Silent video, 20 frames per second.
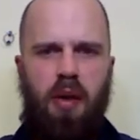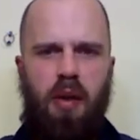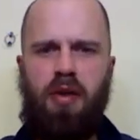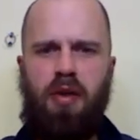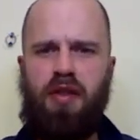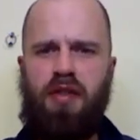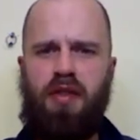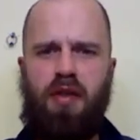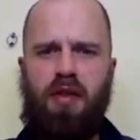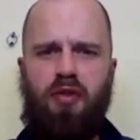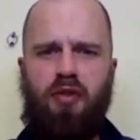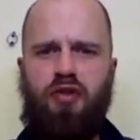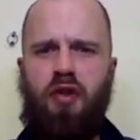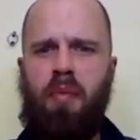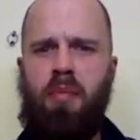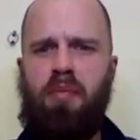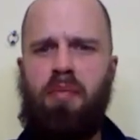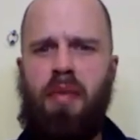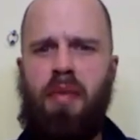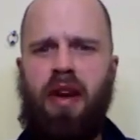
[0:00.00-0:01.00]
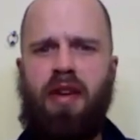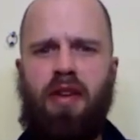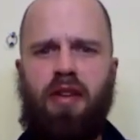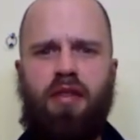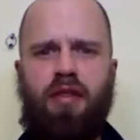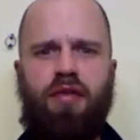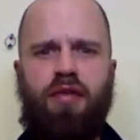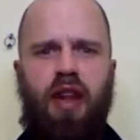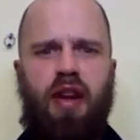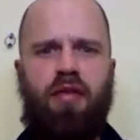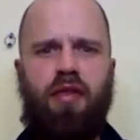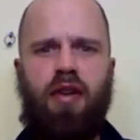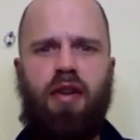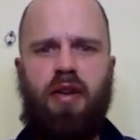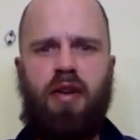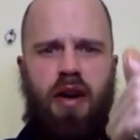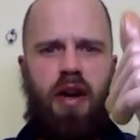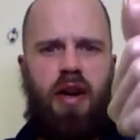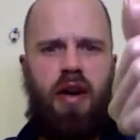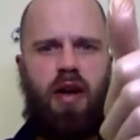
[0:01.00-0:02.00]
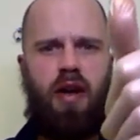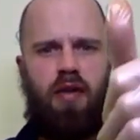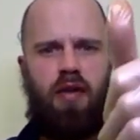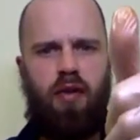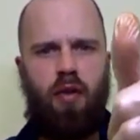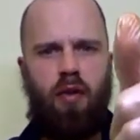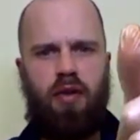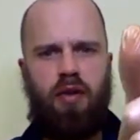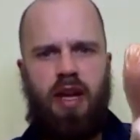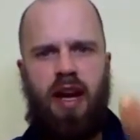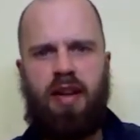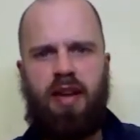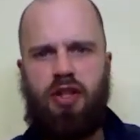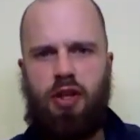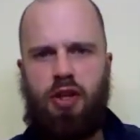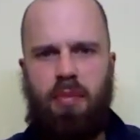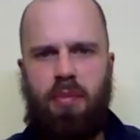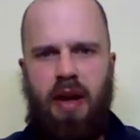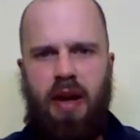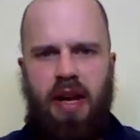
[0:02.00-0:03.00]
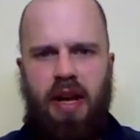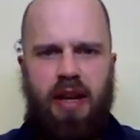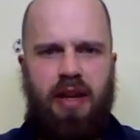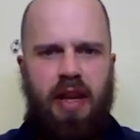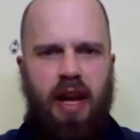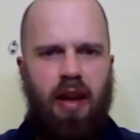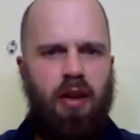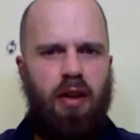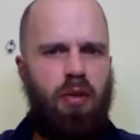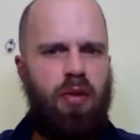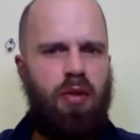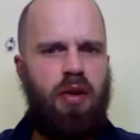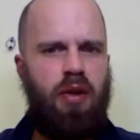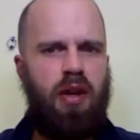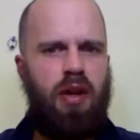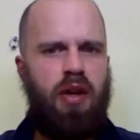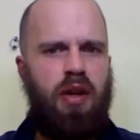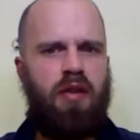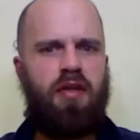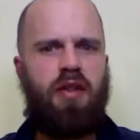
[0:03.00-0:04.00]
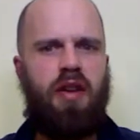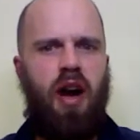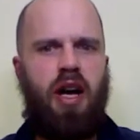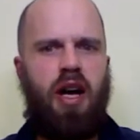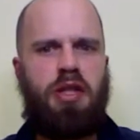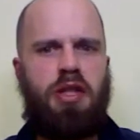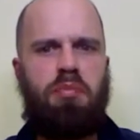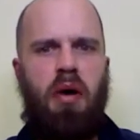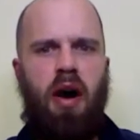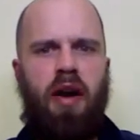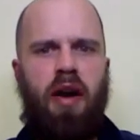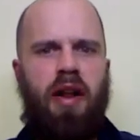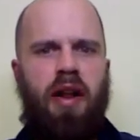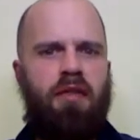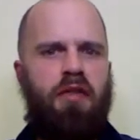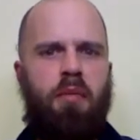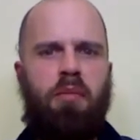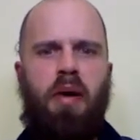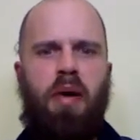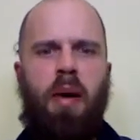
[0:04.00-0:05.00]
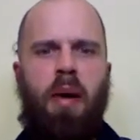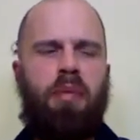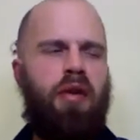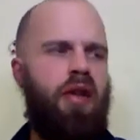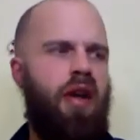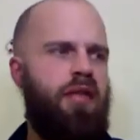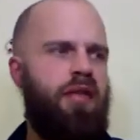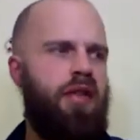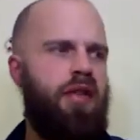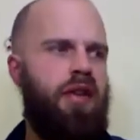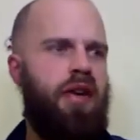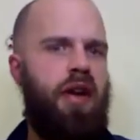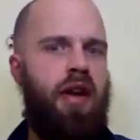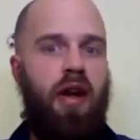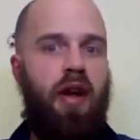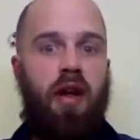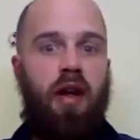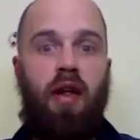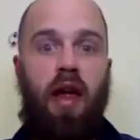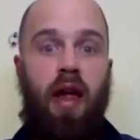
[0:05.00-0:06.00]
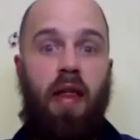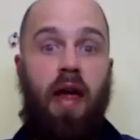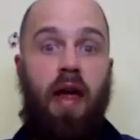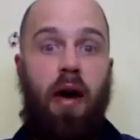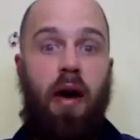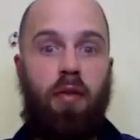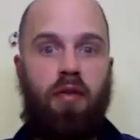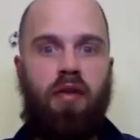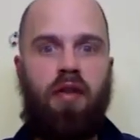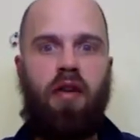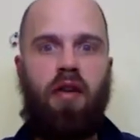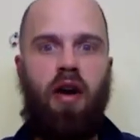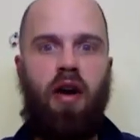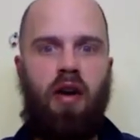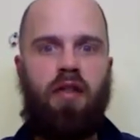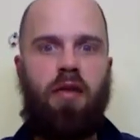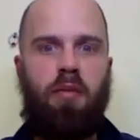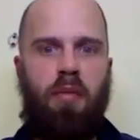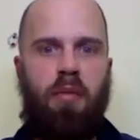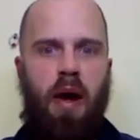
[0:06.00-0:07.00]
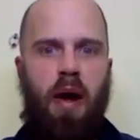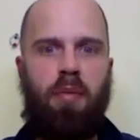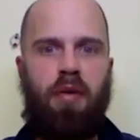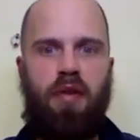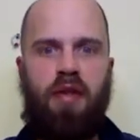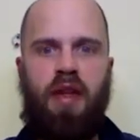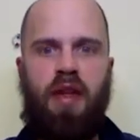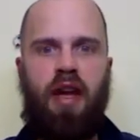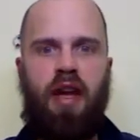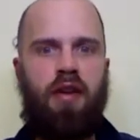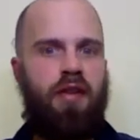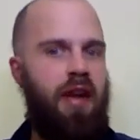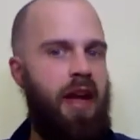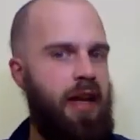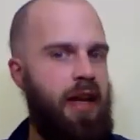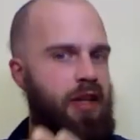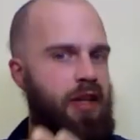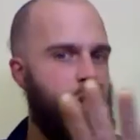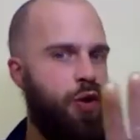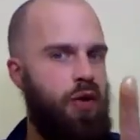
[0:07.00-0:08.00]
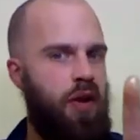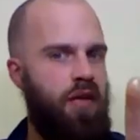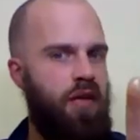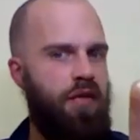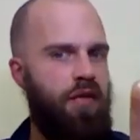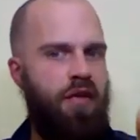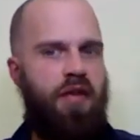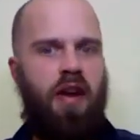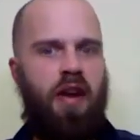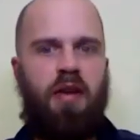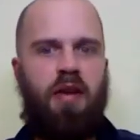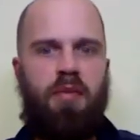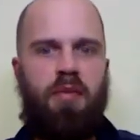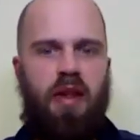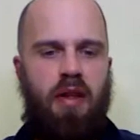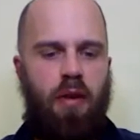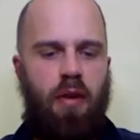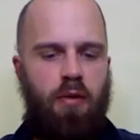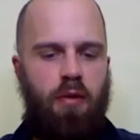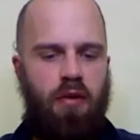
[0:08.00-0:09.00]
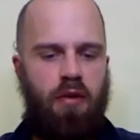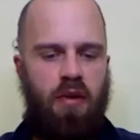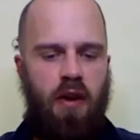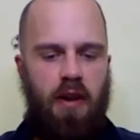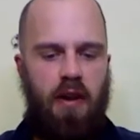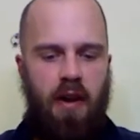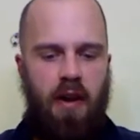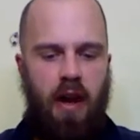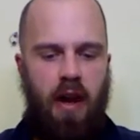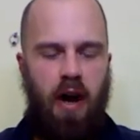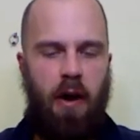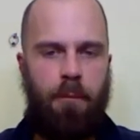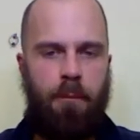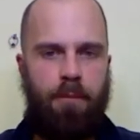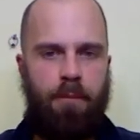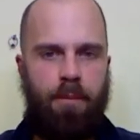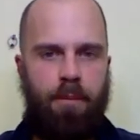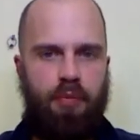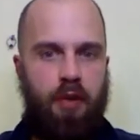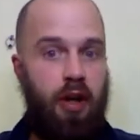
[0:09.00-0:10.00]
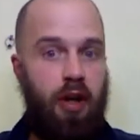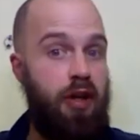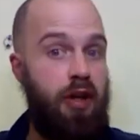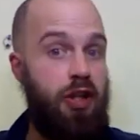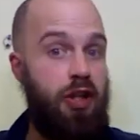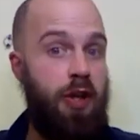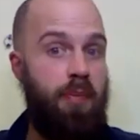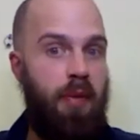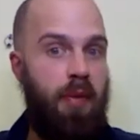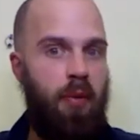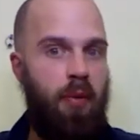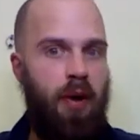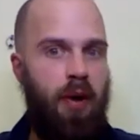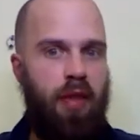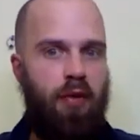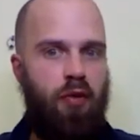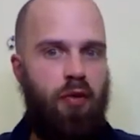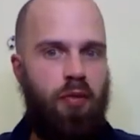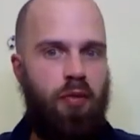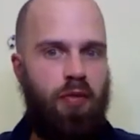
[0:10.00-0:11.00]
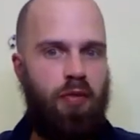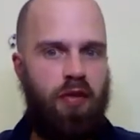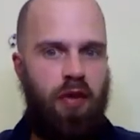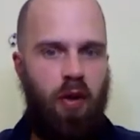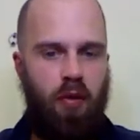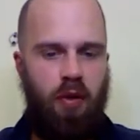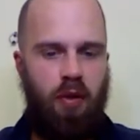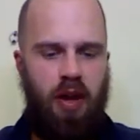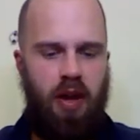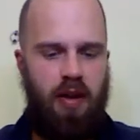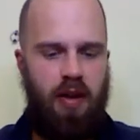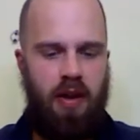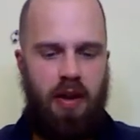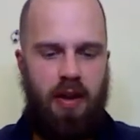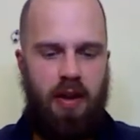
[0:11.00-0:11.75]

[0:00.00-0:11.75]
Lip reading: But it's a tremendous flavor. So yeah, Jamaican yellow Scotch bonnet from Pepper Lover. That was an awesome pepper. Thanks again, Judy, for sending me those. I'm going to chip my way through them slowly.